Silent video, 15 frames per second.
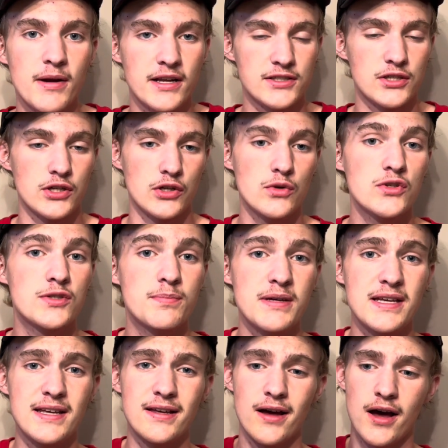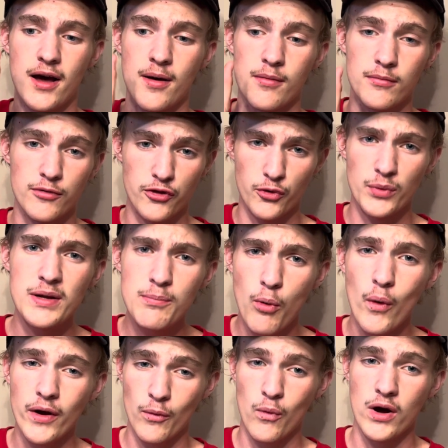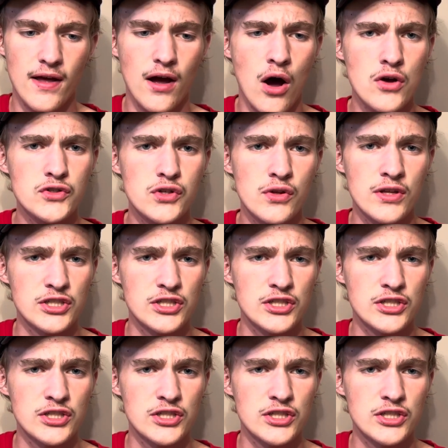it's USB 3.1. Also, the